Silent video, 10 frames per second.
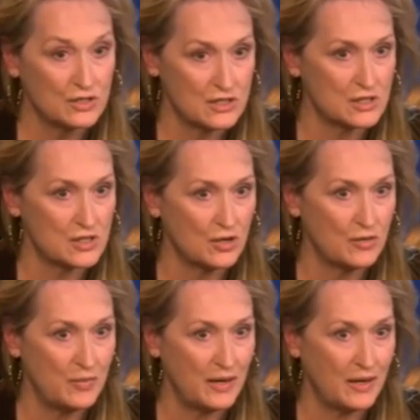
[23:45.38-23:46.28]

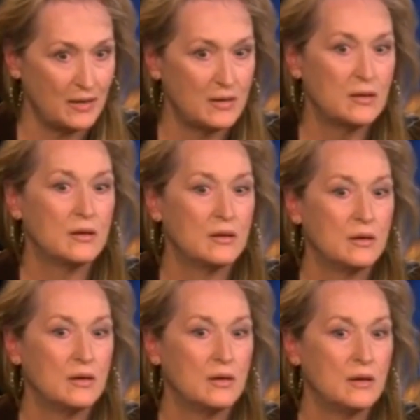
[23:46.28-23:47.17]
intensifying the
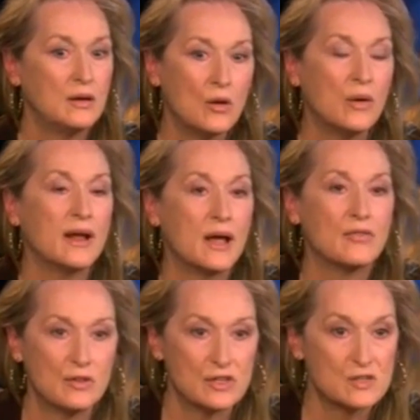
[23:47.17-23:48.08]
emotional strain she
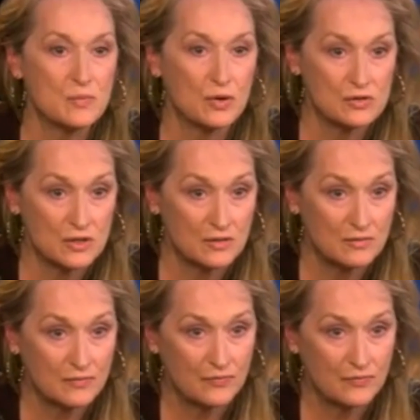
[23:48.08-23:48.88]
bore. Spending an